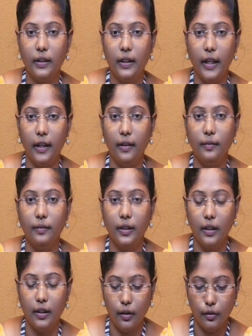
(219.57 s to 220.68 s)
3.
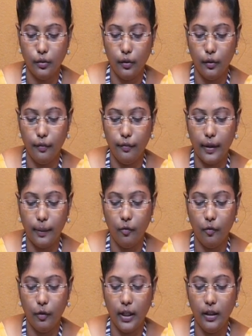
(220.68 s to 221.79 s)
So from
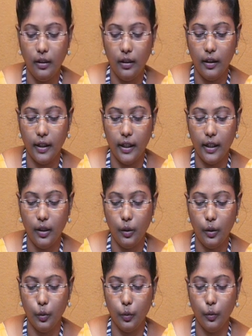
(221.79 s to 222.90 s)
1 and
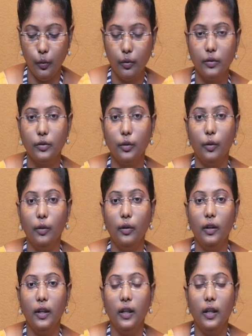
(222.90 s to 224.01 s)
2, so
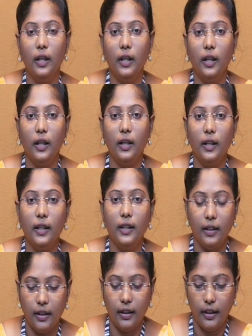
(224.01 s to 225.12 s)

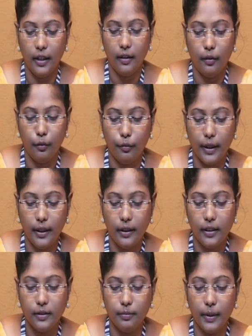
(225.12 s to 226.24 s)
here 1
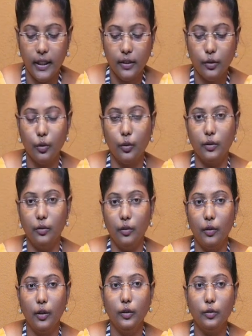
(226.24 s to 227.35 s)
is my source node.
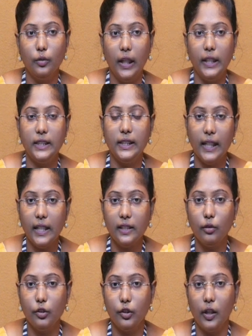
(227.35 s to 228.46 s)
So in single
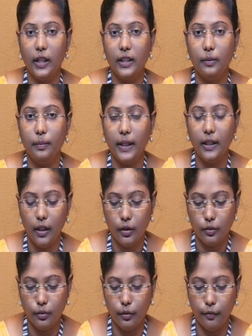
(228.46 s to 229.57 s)
source shortest path,
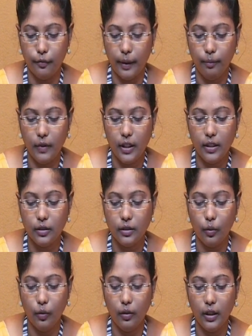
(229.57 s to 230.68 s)
so from this
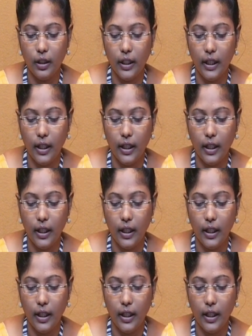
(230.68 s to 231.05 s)
only